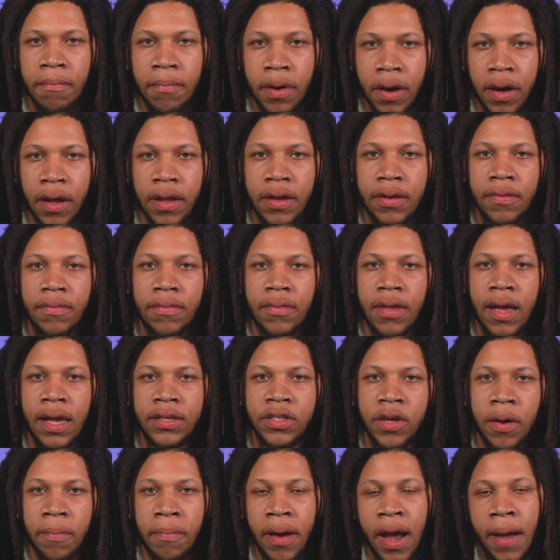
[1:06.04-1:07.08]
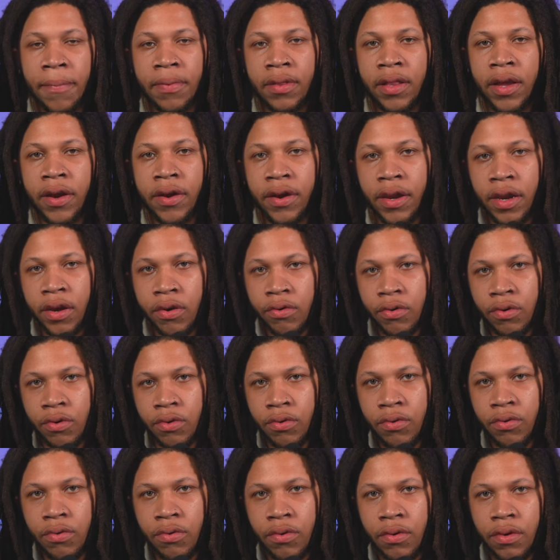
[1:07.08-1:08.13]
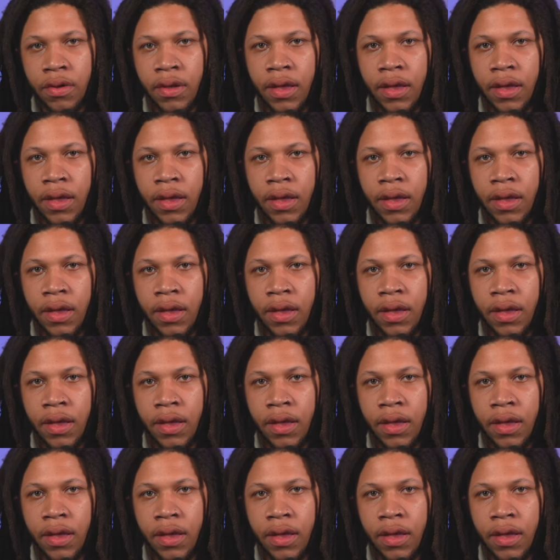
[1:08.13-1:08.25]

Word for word: But as our popularity grew,